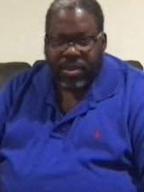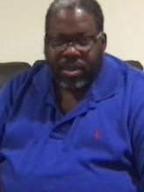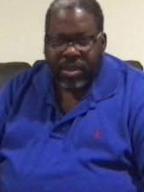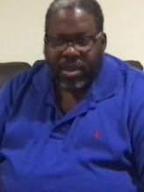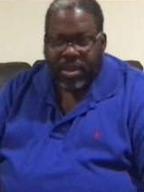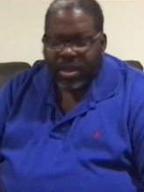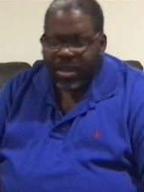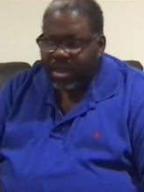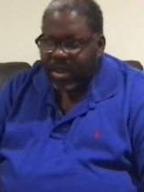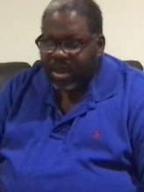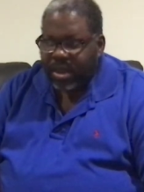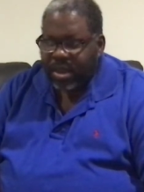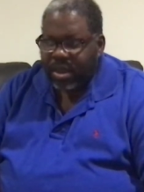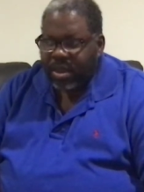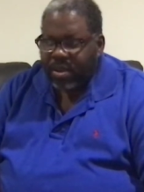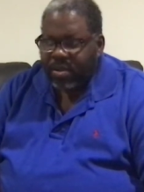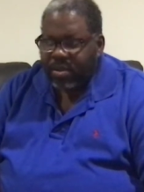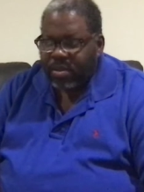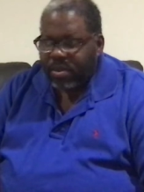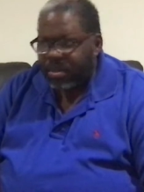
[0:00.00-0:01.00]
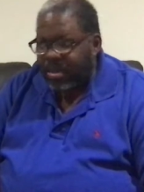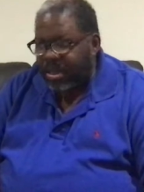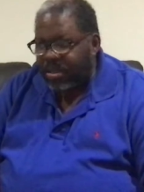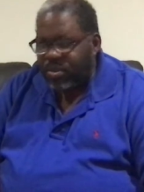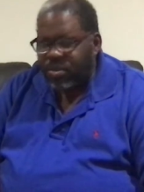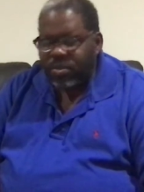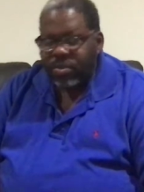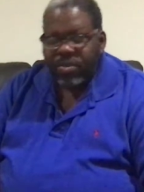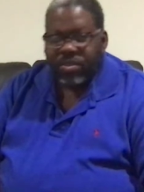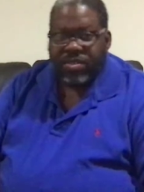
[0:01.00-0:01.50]
And I remember that
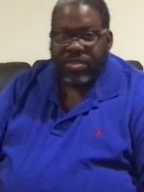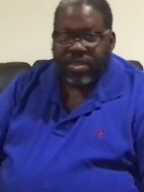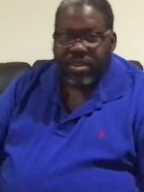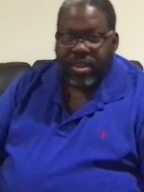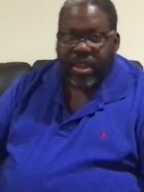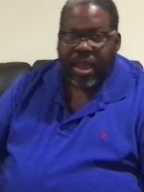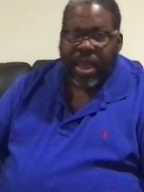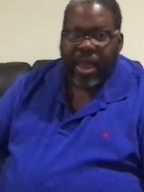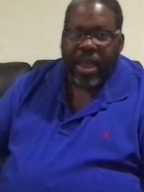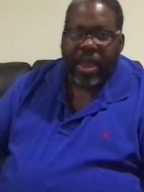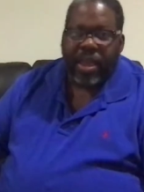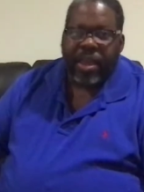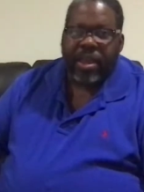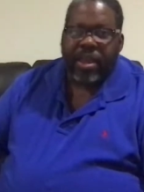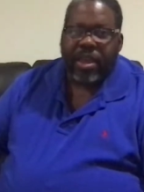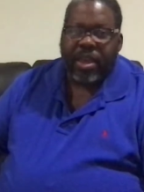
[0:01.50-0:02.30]
to this day,